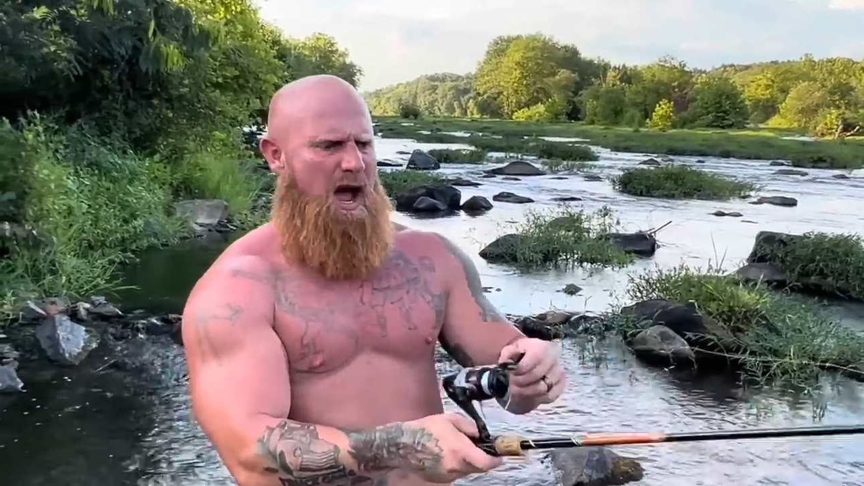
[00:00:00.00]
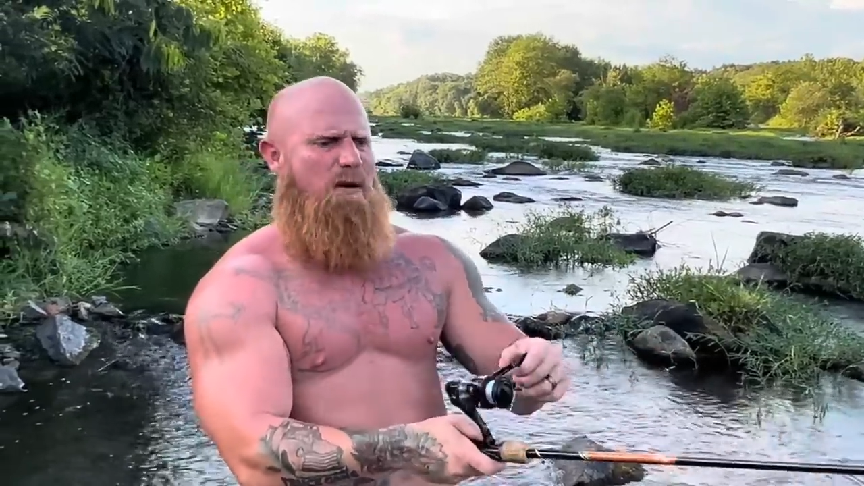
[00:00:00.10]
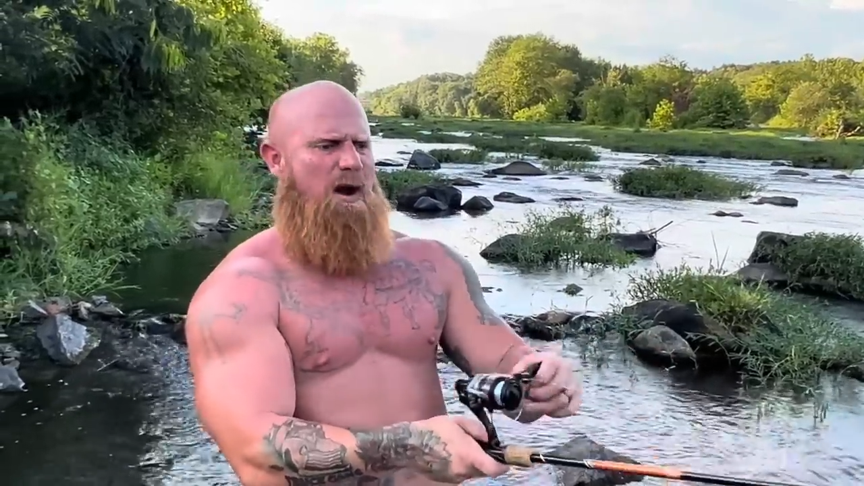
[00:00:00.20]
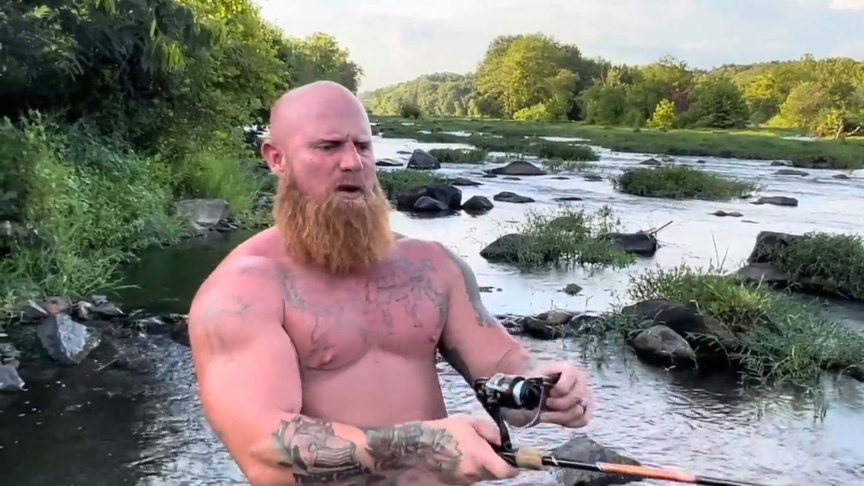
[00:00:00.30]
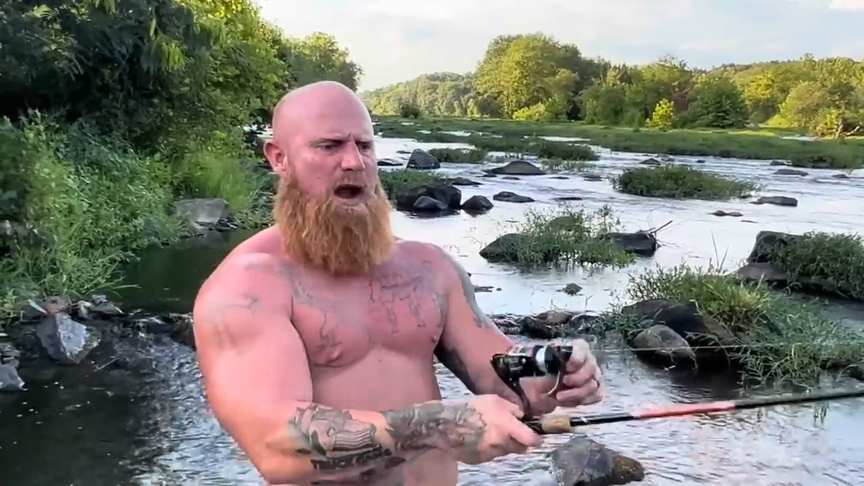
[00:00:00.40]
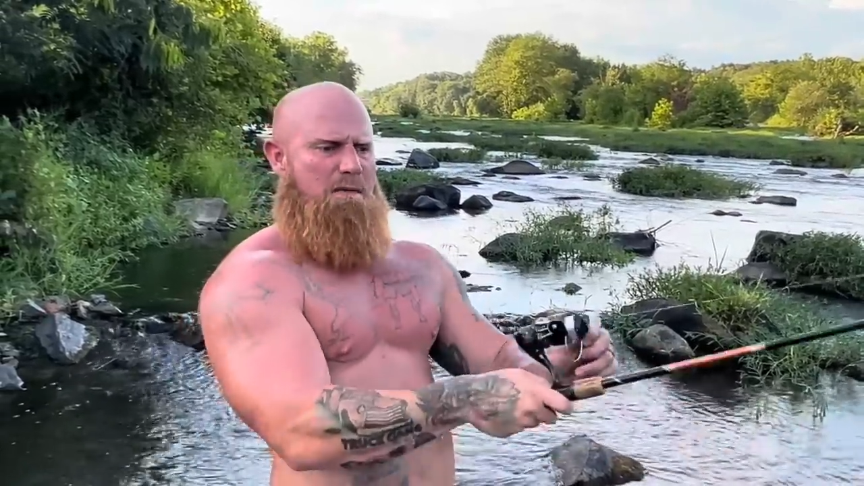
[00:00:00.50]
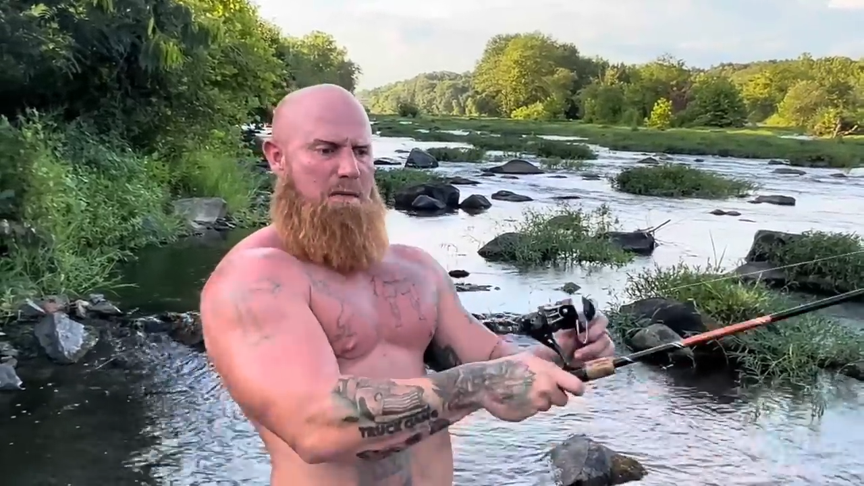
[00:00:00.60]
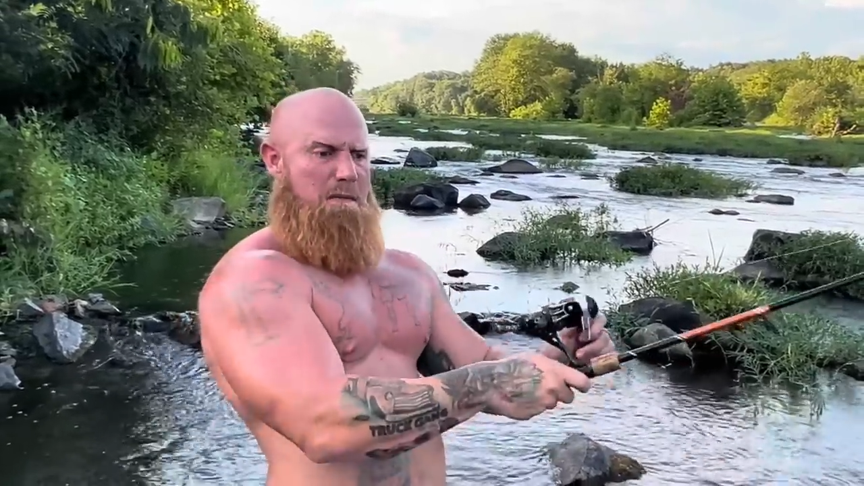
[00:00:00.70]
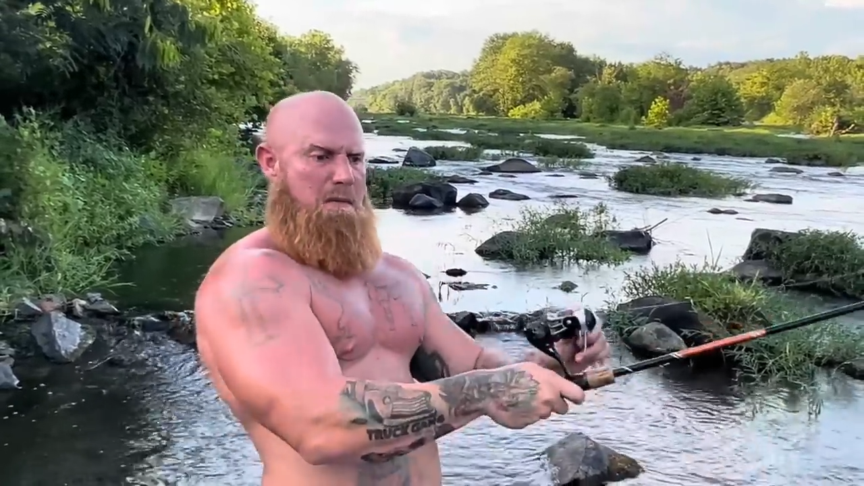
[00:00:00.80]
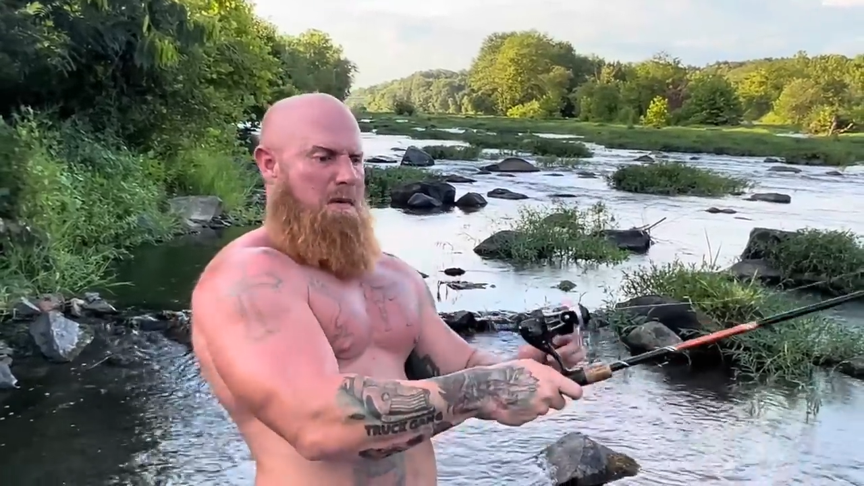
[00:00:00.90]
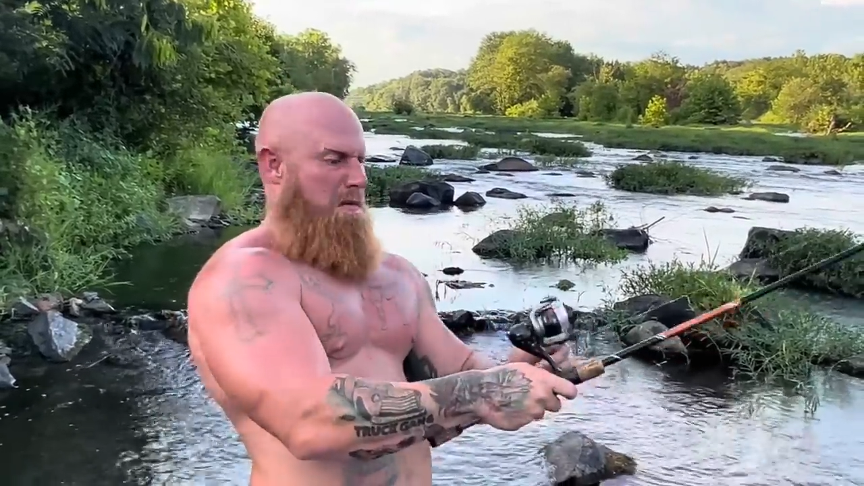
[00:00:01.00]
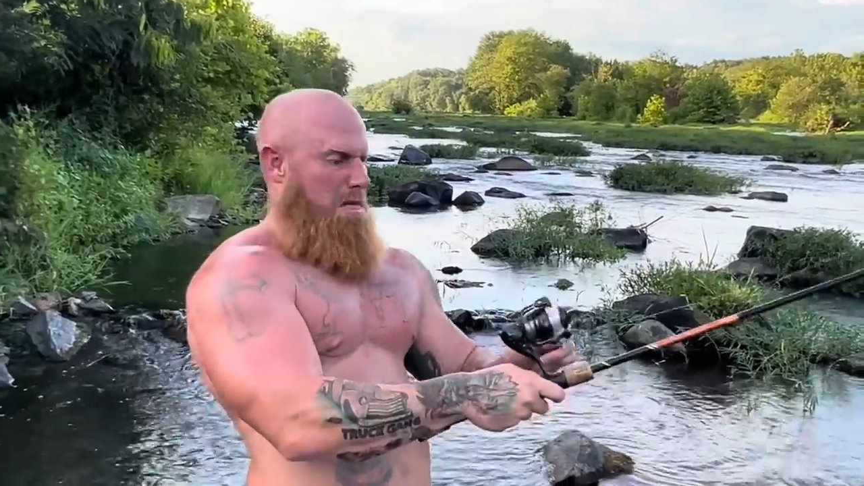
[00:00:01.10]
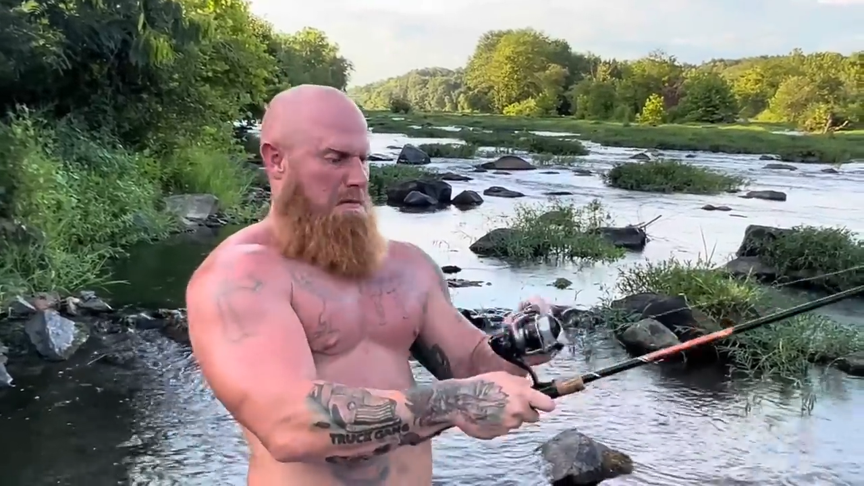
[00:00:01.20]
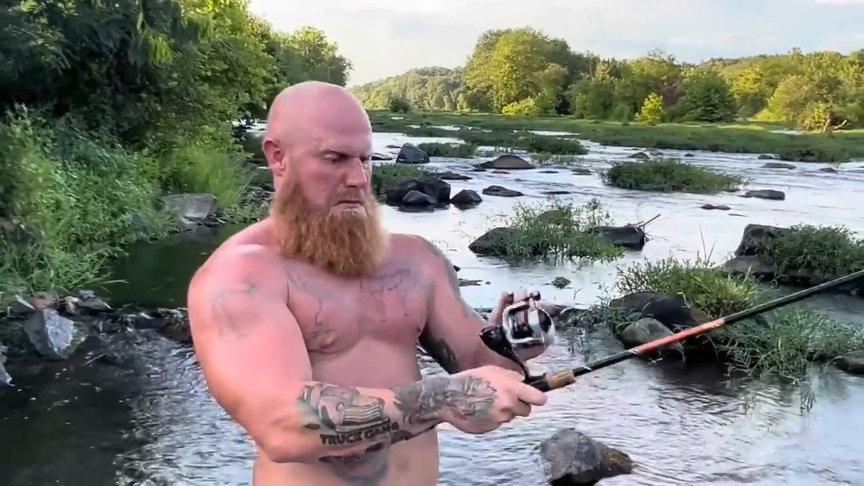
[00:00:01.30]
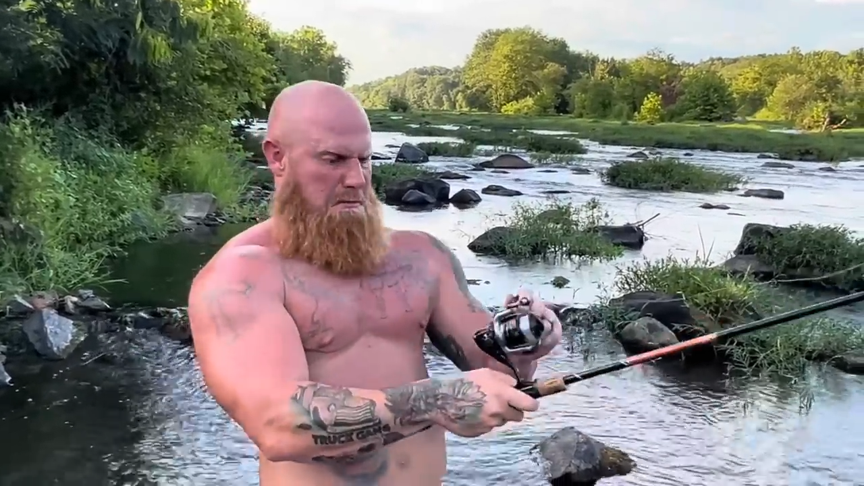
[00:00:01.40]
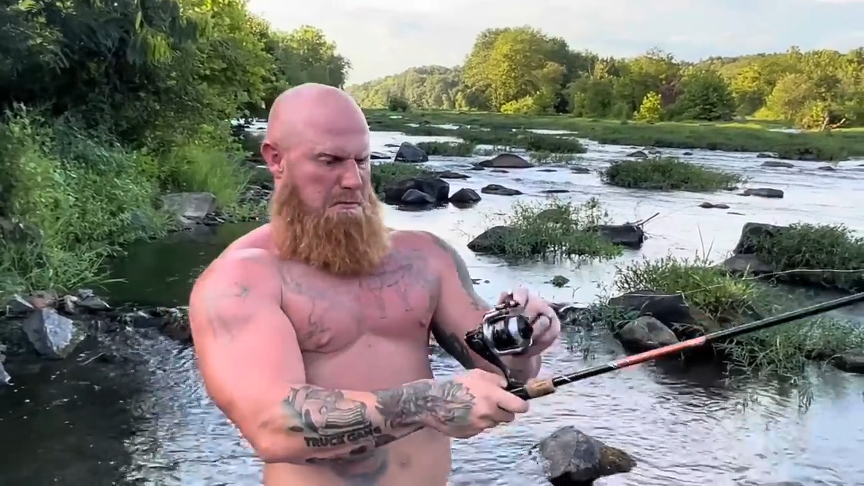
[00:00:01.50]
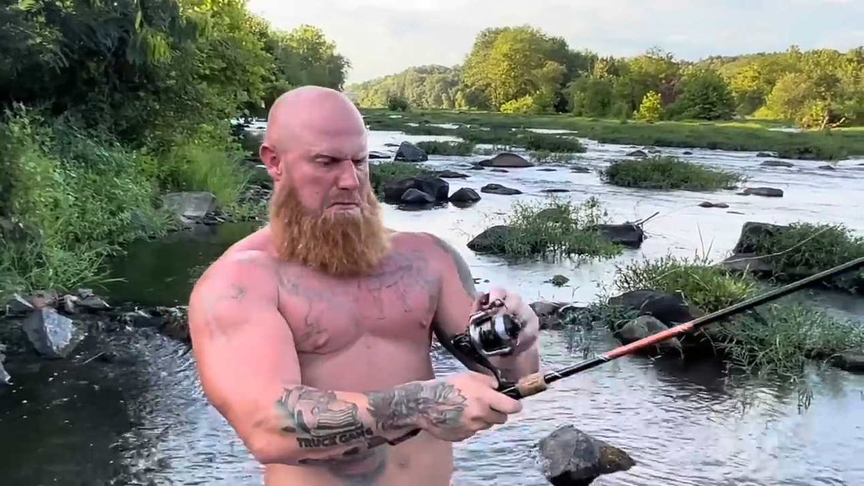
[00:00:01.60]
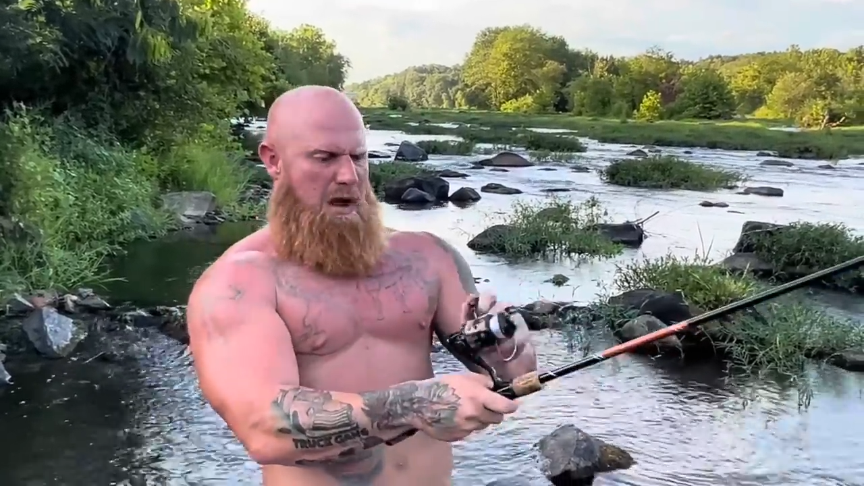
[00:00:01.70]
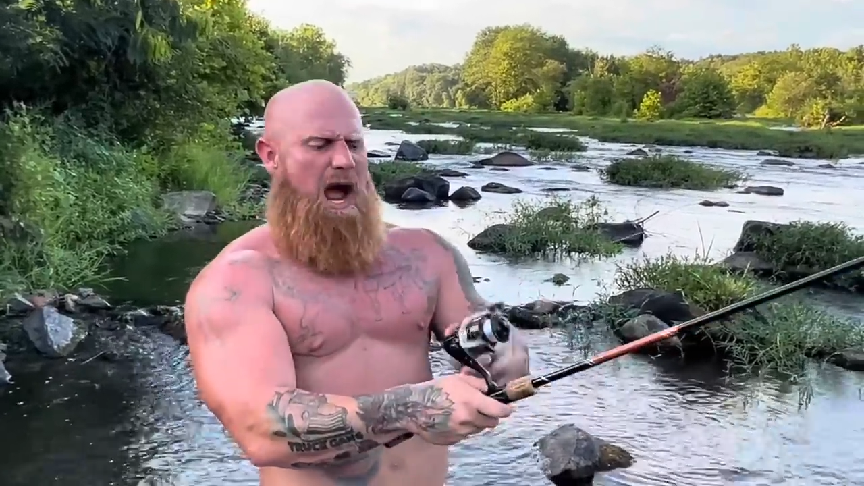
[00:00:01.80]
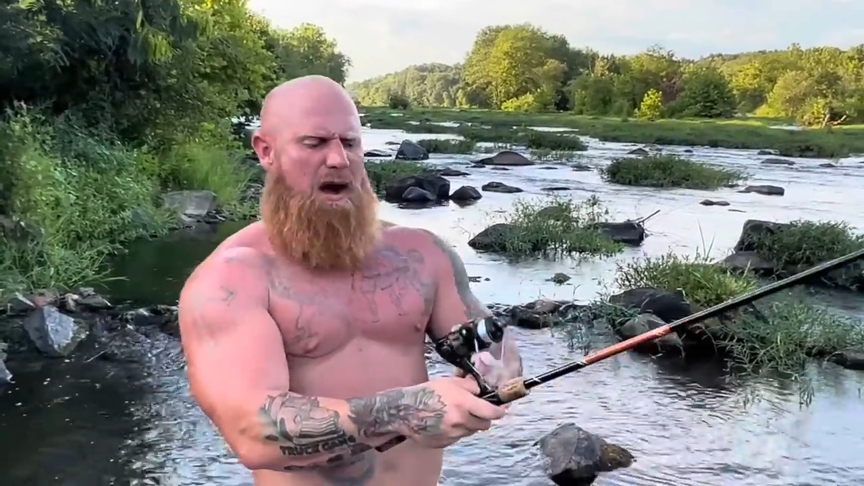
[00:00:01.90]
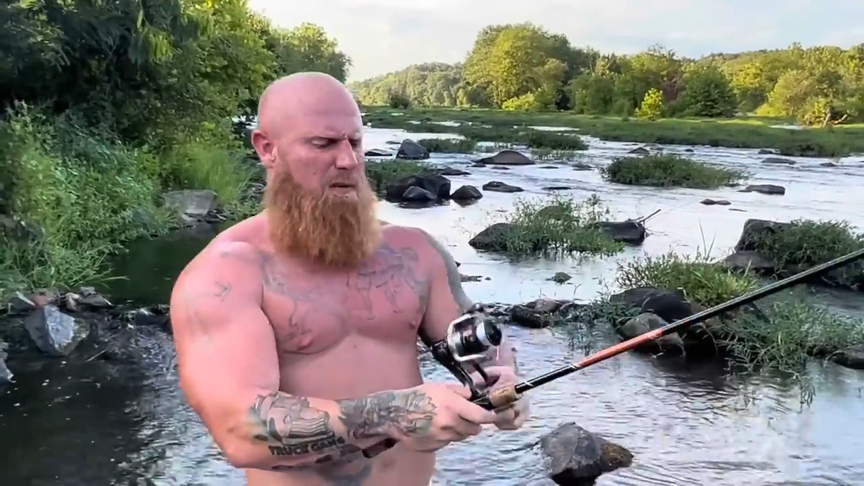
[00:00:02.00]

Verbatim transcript: I'd rather have, I'd